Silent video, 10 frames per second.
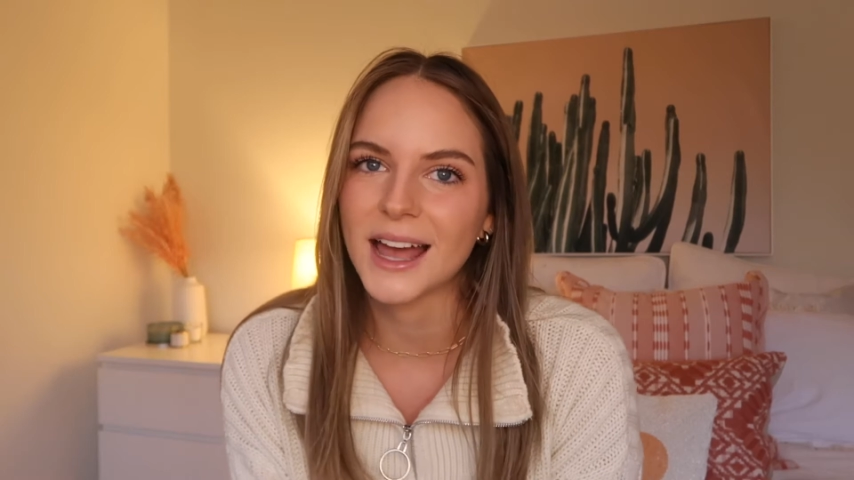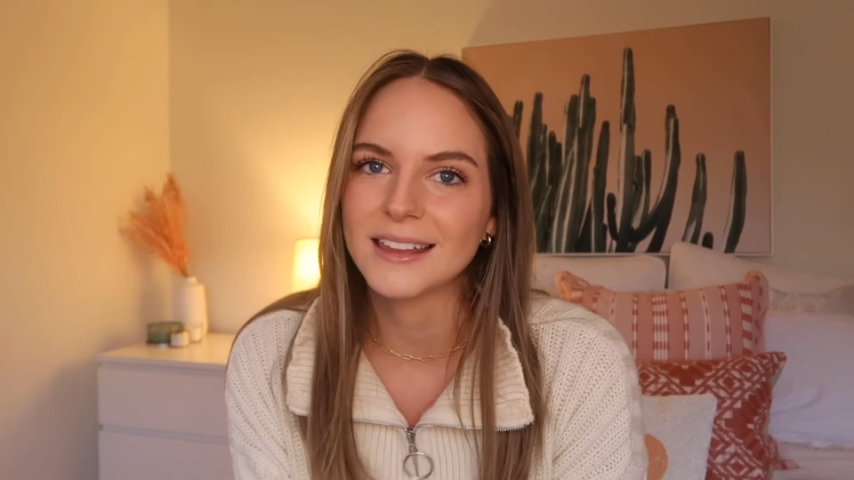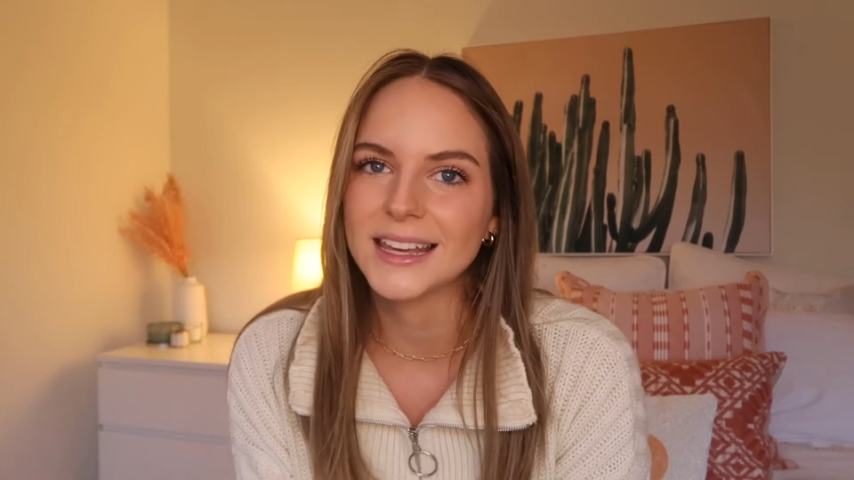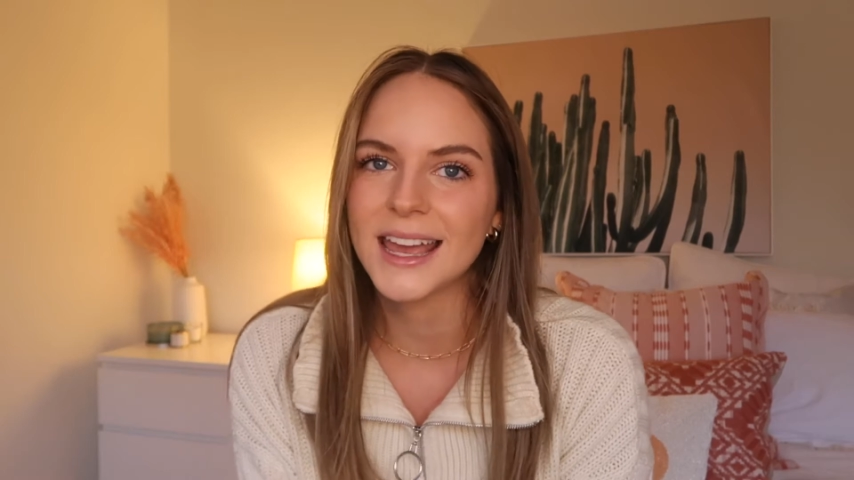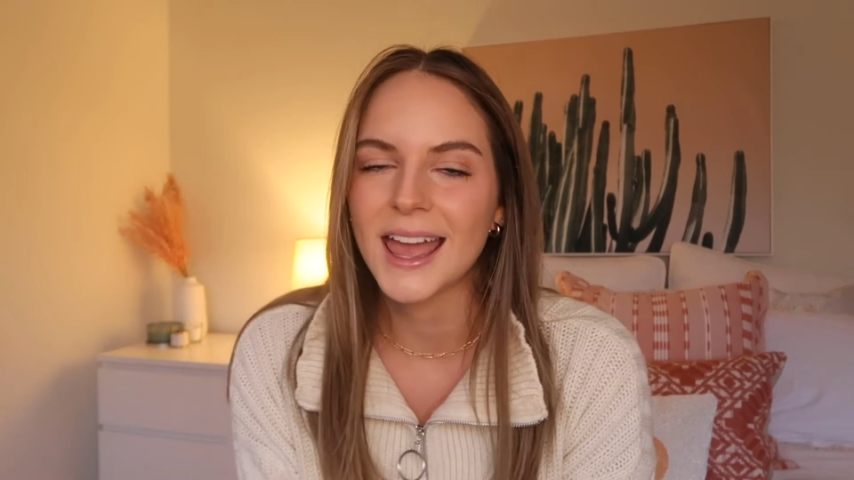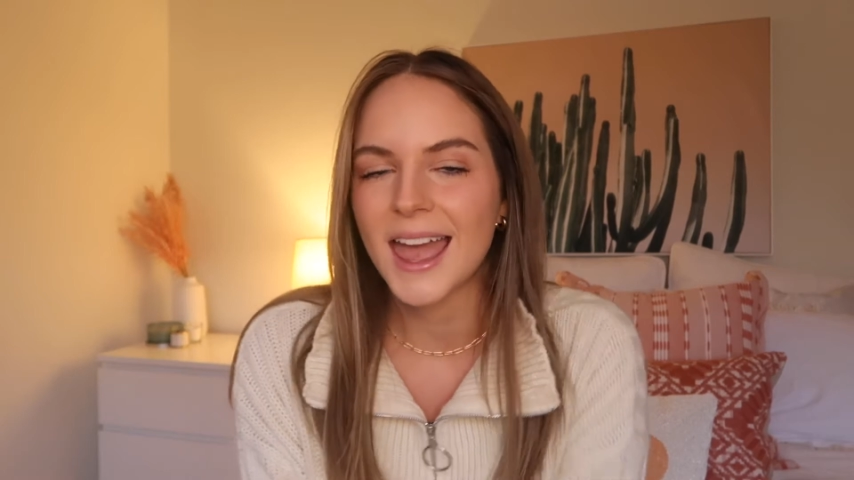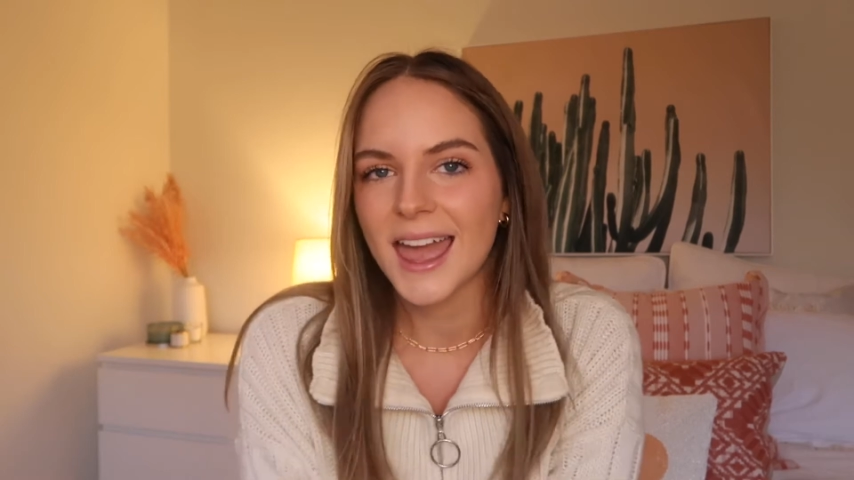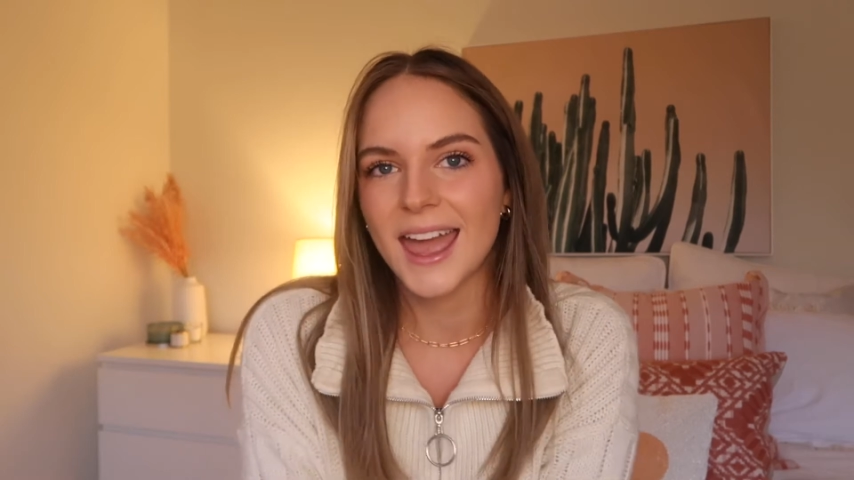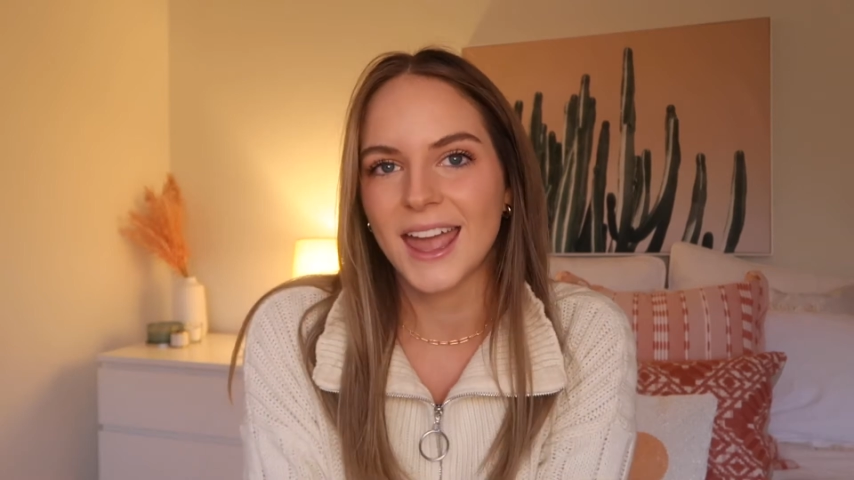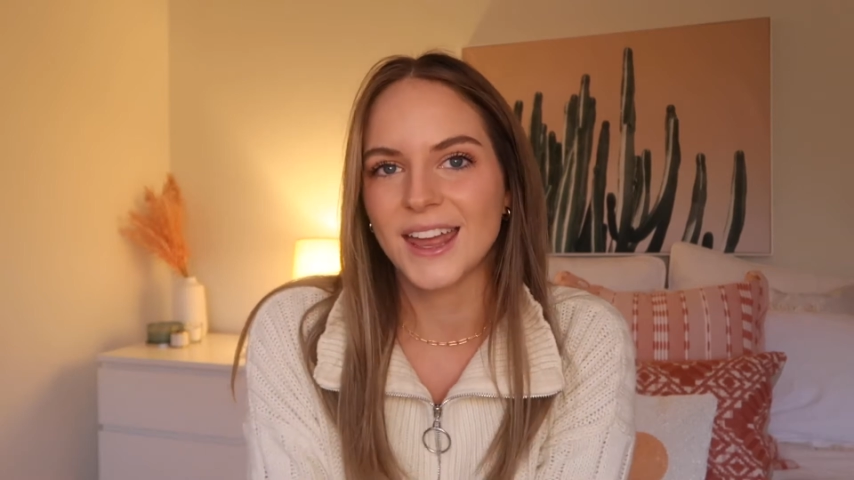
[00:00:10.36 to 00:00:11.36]

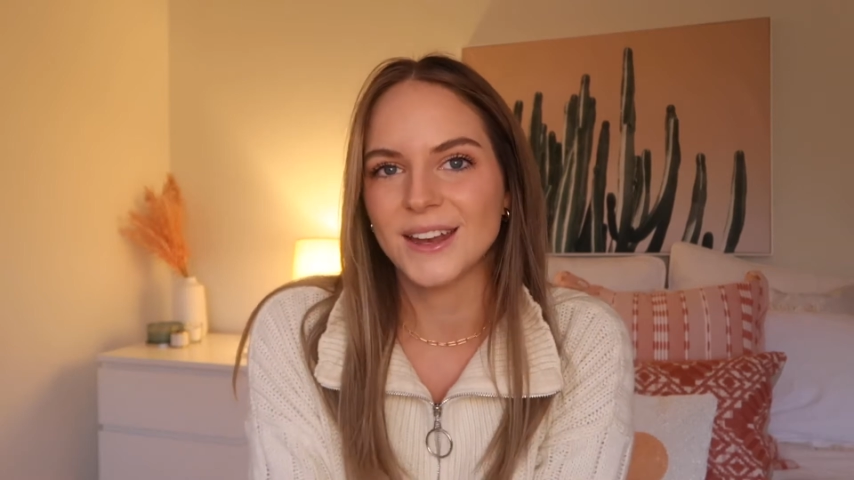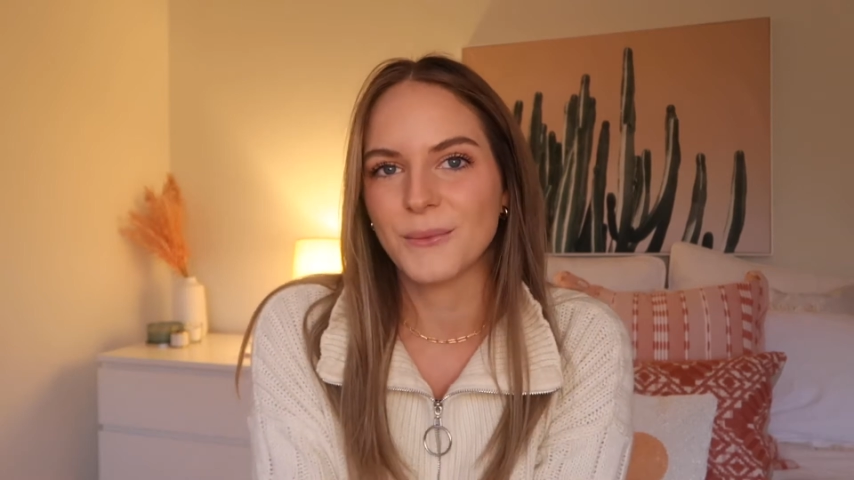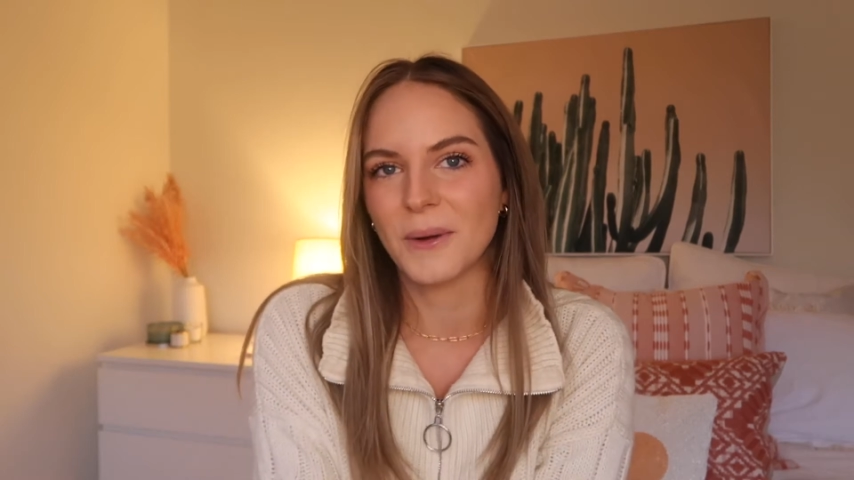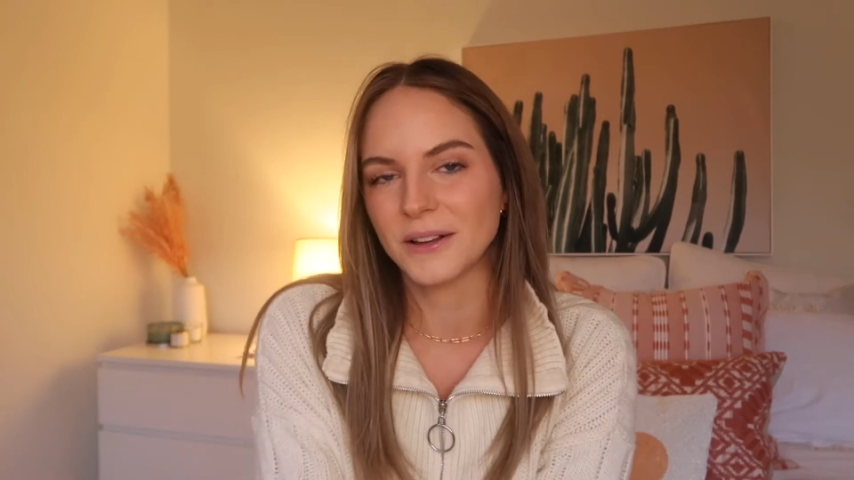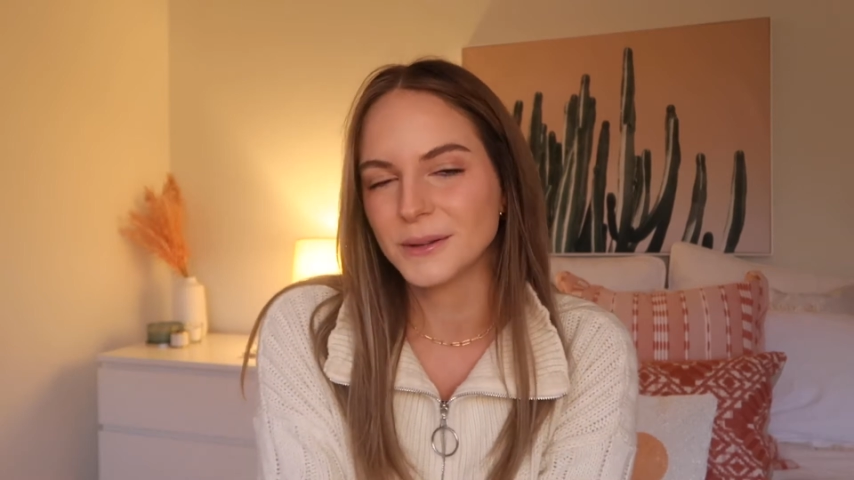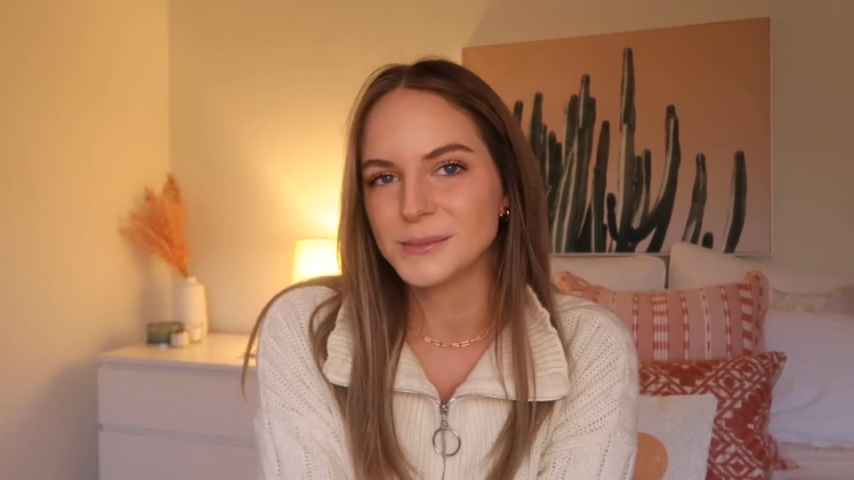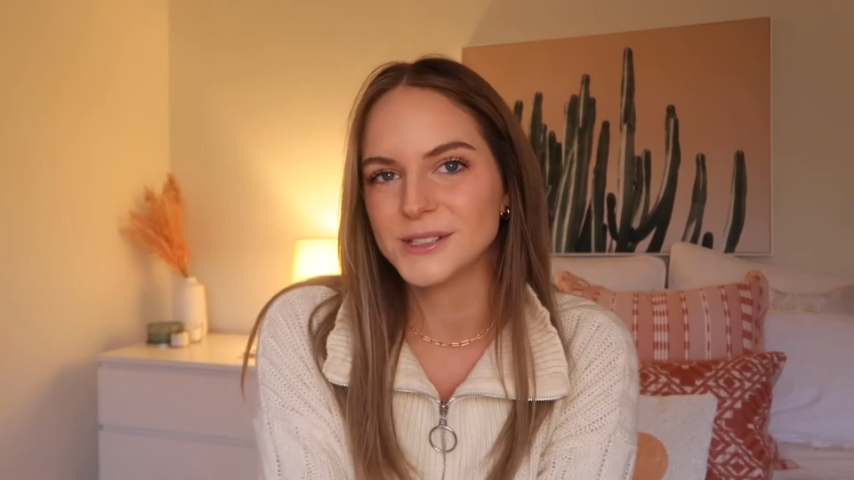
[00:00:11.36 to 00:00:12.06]
Allie and welcome